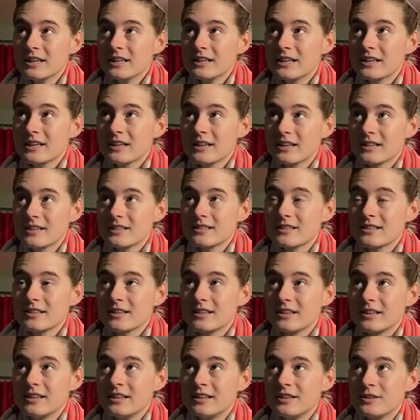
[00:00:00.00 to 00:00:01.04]
is
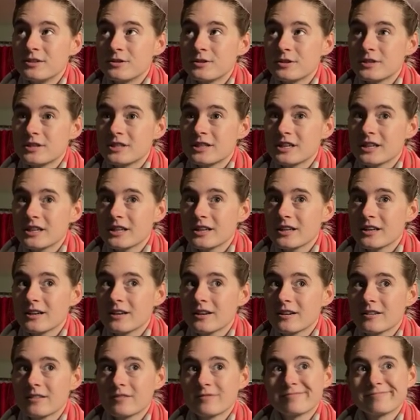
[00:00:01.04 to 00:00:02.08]
an interesting,
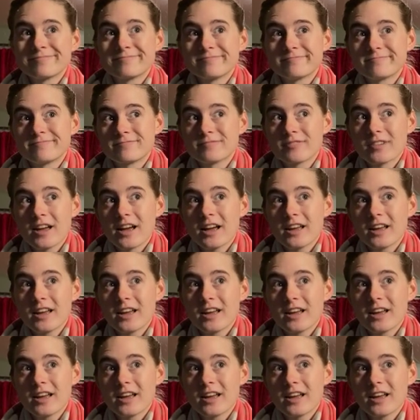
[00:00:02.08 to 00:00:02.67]
I